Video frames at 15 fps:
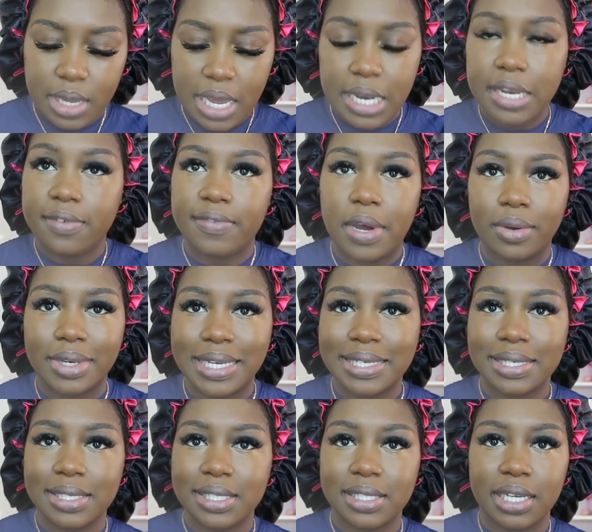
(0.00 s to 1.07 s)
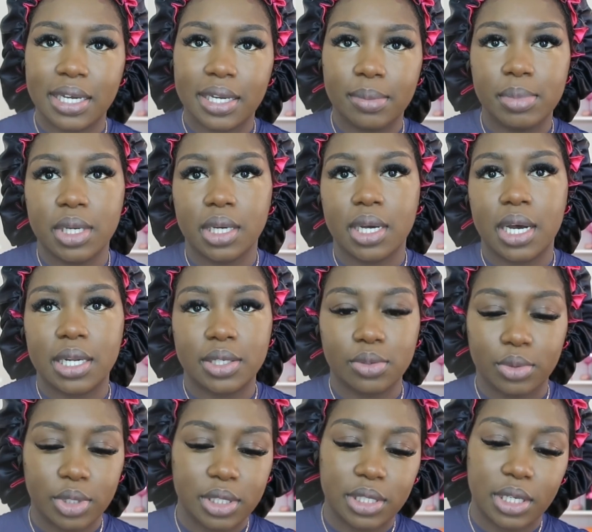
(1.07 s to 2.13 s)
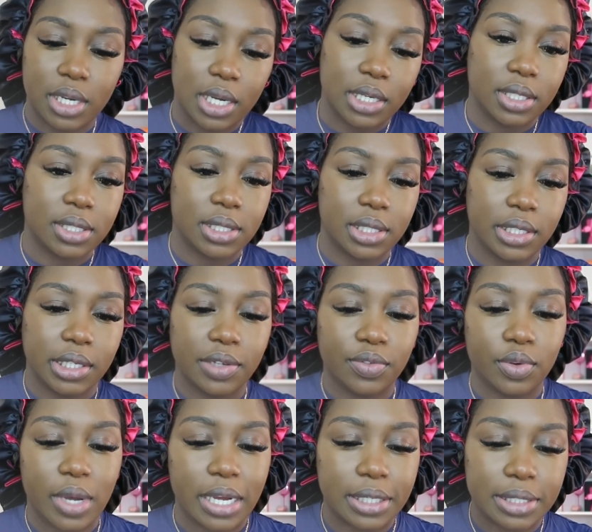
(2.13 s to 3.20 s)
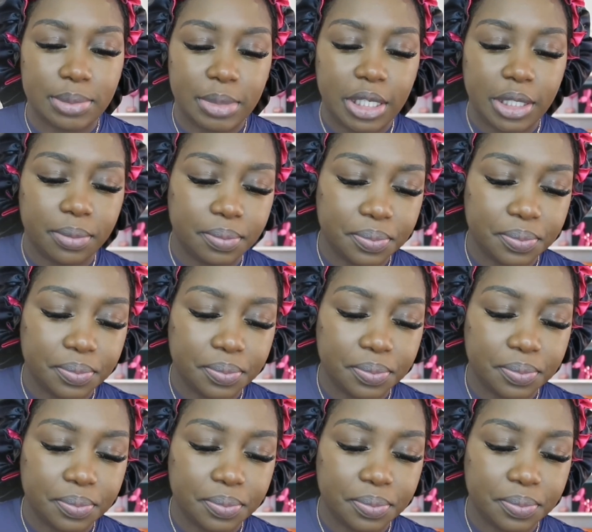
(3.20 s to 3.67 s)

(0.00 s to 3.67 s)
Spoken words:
any foundation stick could be a contour stick, honestly, if you ask me.